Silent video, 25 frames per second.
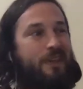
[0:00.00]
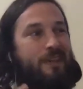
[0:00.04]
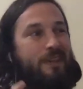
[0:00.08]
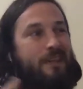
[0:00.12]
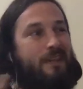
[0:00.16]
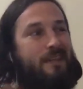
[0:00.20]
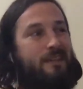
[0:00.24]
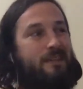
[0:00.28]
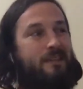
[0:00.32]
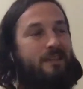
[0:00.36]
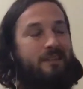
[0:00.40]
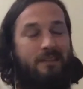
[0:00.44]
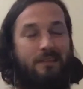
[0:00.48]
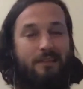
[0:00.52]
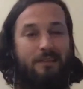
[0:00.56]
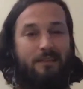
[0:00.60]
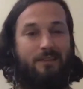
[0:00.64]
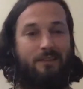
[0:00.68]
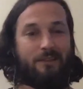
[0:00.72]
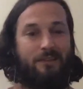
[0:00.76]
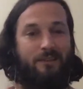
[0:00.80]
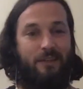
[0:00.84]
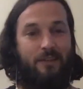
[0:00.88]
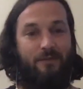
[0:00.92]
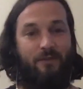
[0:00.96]

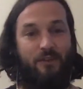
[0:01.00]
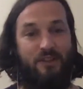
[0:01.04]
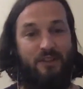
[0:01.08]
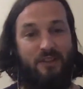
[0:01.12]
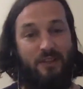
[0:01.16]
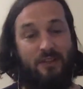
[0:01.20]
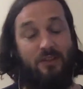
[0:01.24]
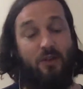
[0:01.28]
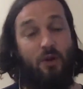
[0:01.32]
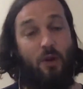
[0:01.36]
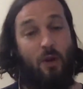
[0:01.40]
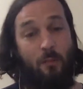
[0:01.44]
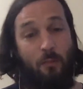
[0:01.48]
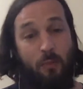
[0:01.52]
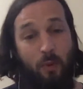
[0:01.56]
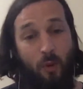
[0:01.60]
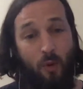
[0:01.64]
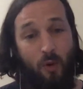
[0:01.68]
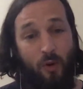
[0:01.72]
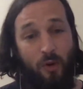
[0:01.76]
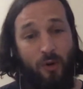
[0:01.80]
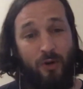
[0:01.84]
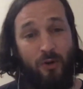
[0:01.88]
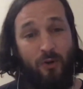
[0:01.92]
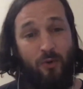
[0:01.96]
these differences are
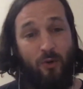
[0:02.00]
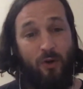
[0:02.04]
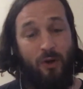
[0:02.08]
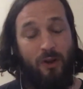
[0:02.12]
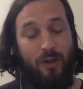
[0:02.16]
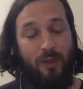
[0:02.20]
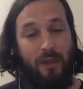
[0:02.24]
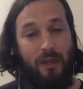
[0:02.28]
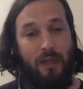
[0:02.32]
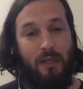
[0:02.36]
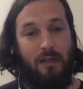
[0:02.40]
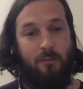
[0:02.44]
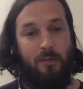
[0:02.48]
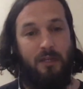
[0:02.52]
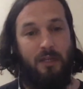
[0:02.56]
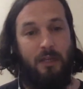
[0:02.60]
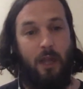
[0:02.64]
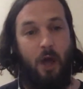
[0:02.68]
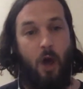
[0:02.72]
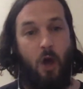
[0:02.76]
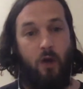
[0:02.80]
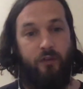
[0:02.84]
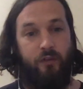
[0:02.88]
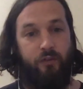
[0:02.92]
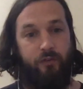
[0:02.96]
important, or are they going to be
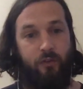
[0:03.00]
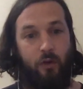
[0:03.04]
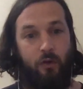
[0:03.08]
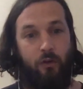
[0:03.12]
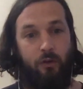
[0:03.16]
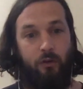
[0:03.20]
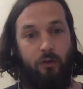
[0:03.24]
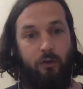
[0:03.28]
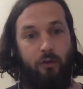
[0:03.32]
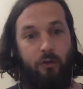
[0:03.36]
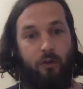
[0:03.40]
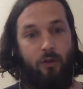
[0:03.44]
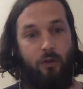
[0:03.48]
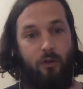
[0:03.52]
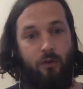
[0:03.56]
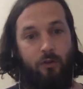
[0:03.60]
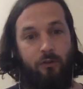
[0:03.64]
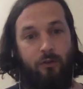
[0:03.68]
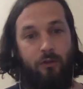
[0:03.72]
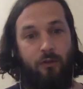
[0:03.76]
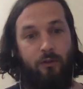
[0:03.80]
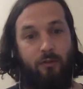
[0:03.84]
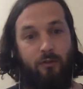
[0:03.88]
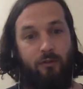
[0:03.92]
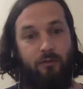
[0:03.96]
lost on
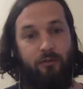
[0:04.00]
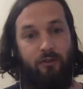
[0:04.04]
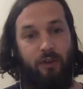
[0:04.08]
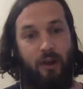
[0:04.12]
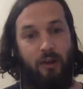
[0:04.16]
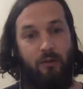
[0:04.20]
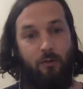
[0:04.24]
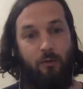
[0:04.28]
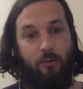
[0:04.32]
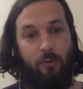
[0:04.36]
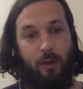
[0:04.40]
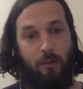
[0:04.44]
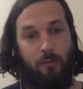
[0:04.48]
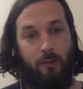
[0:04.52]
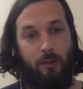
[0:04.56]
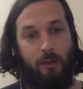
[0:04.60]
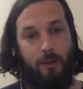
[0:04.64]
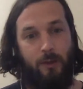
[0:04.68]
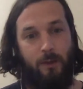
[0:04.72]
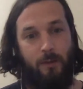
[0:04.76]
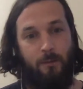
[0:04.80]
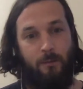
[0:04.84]
the general public?